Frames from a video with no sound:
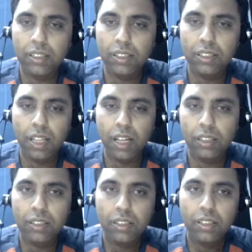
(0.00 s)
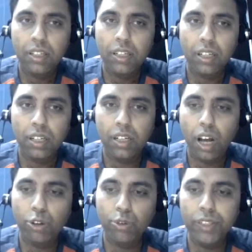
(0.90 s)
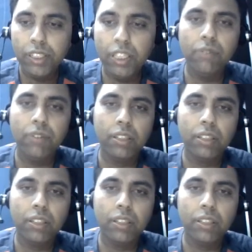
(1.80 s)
see that how do we deal with